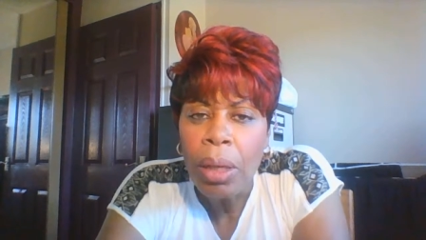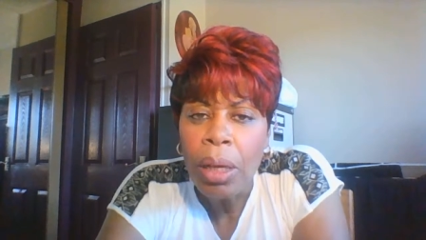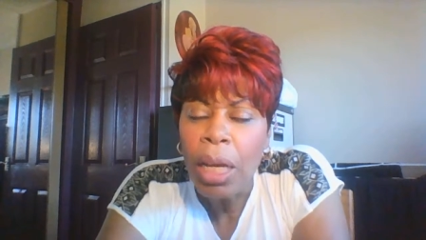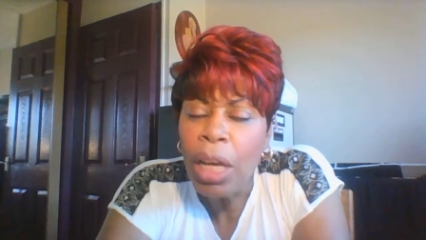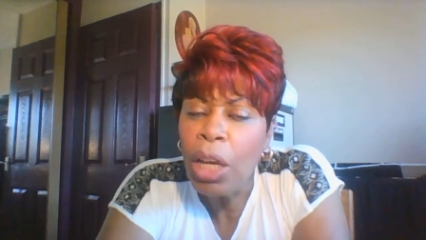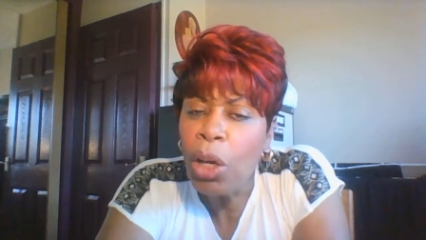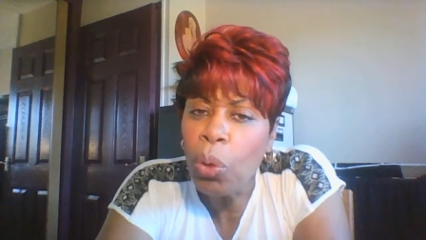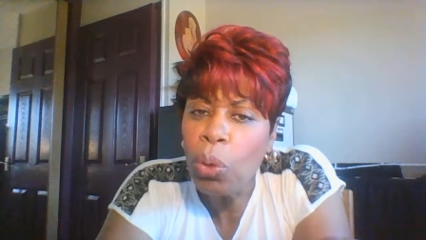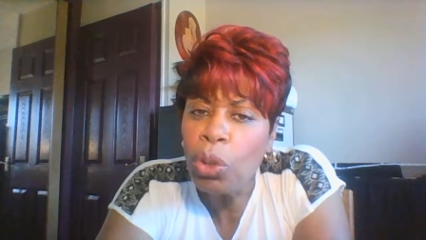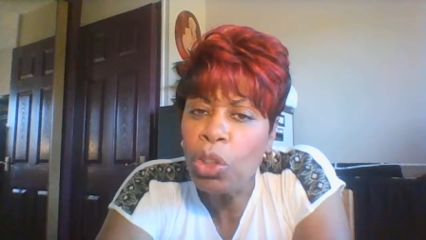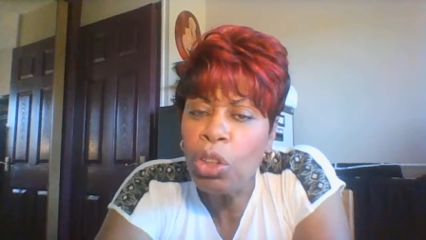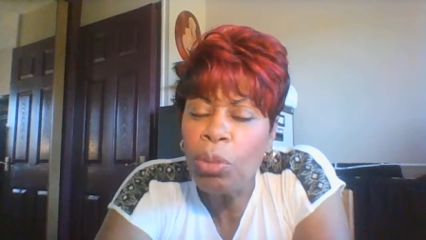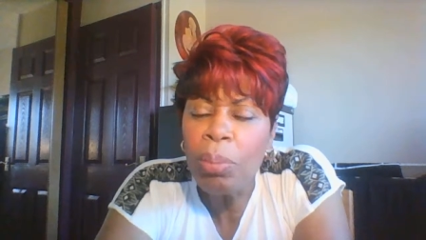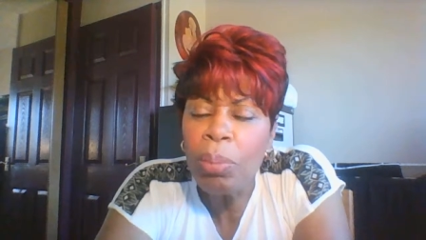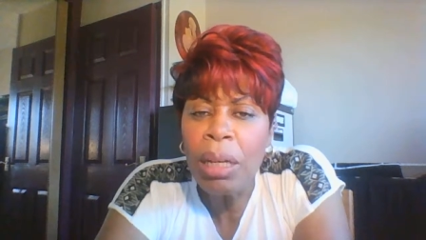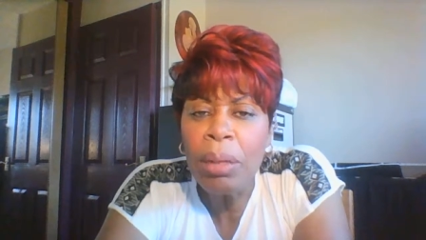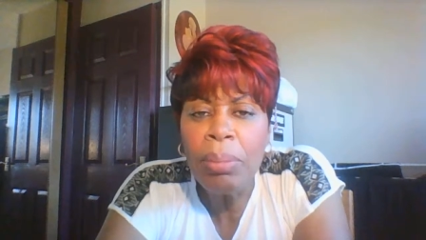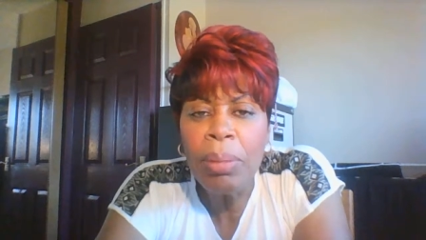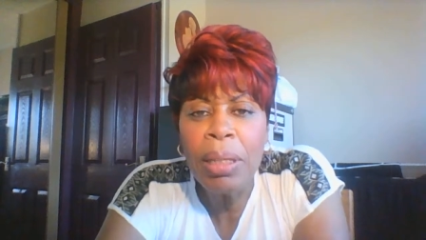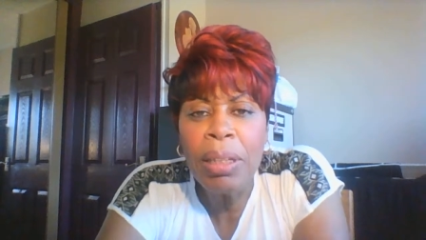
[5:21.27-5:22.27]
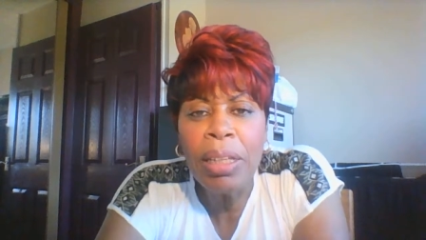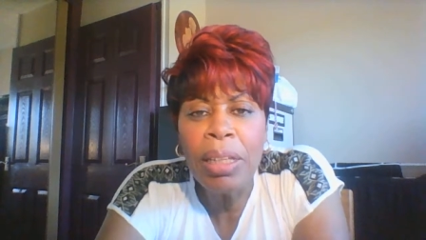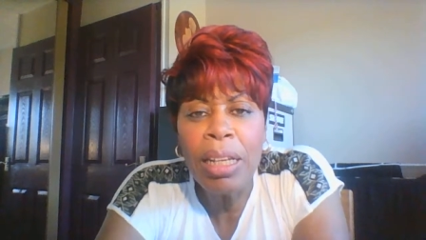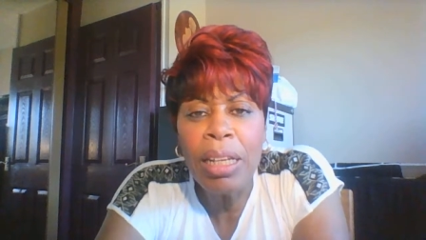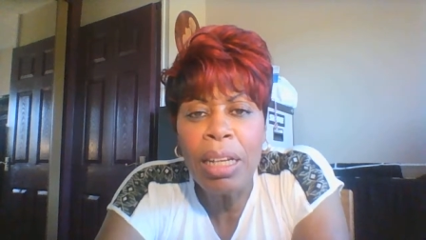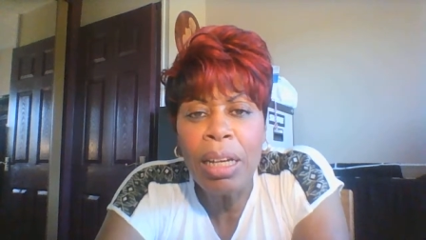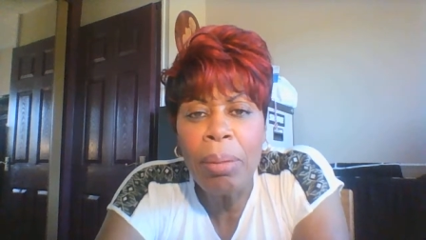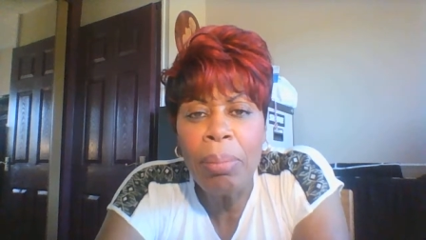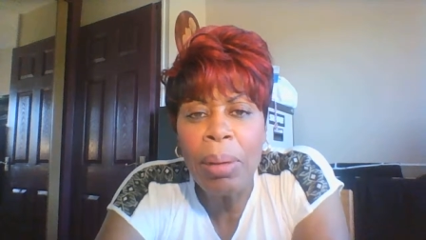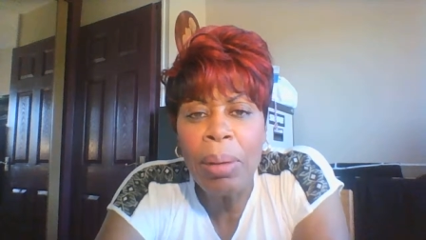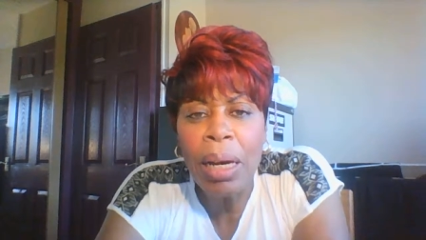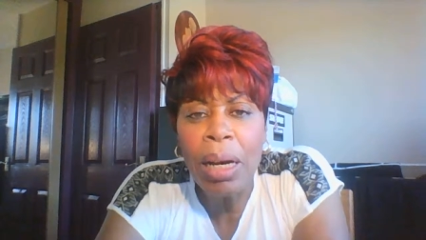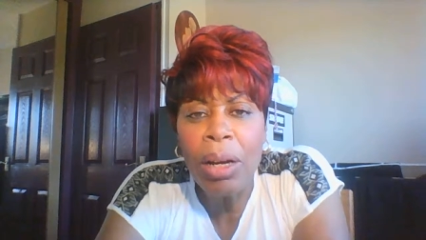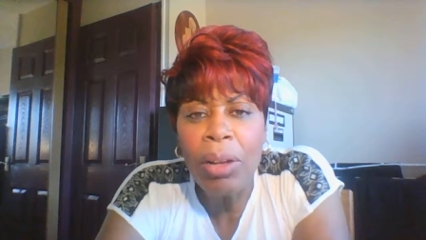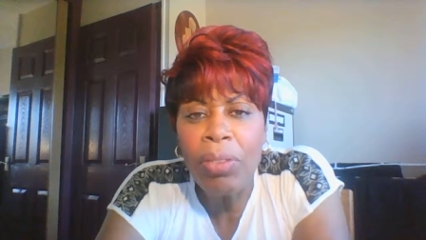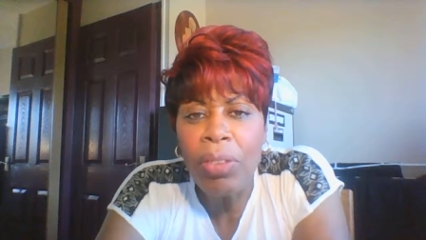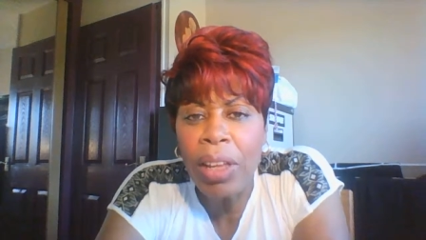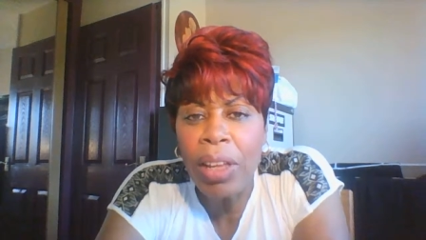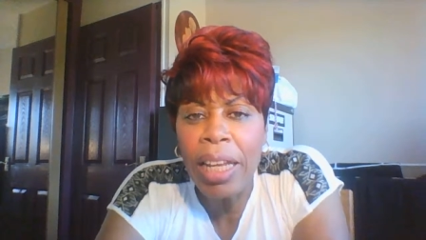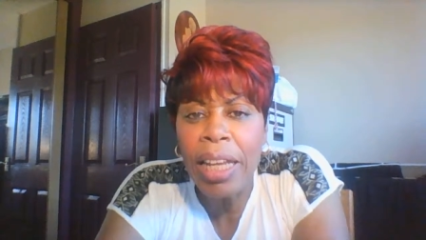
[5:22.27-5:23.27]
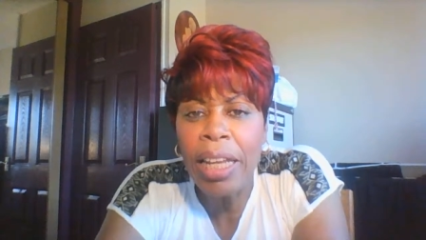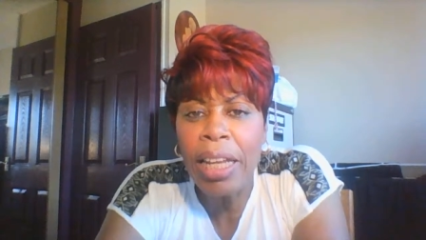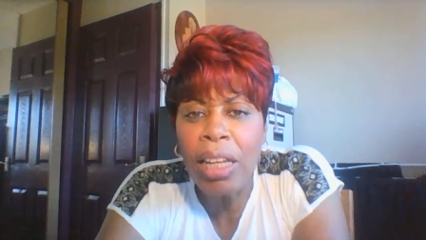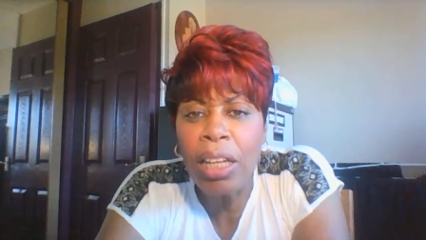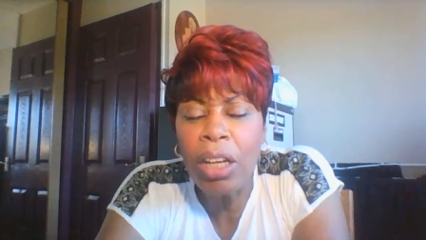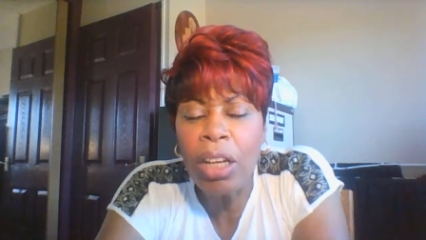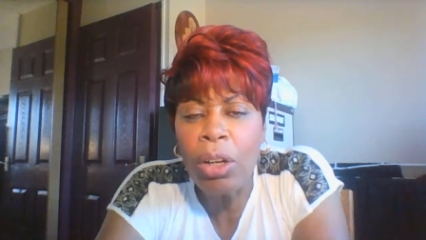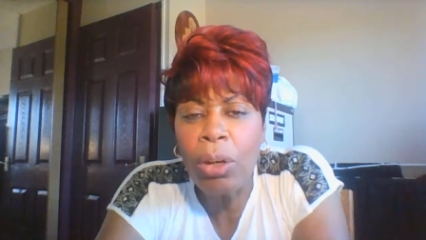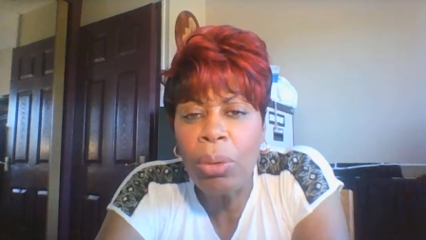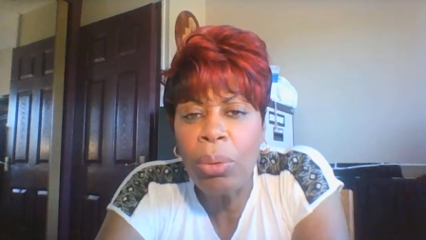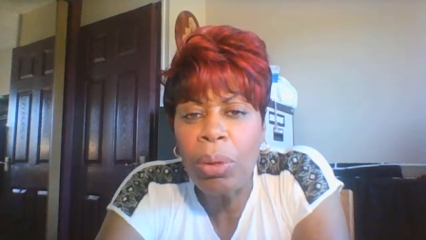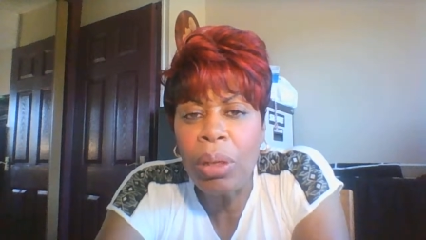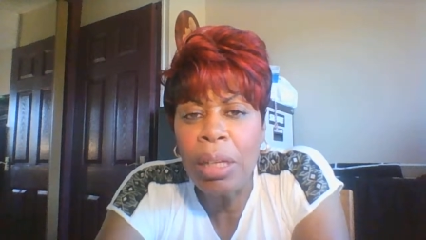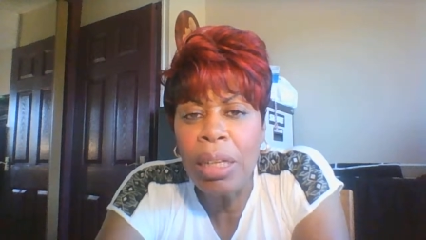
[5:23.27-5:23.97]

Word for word: It also made me think about the ego.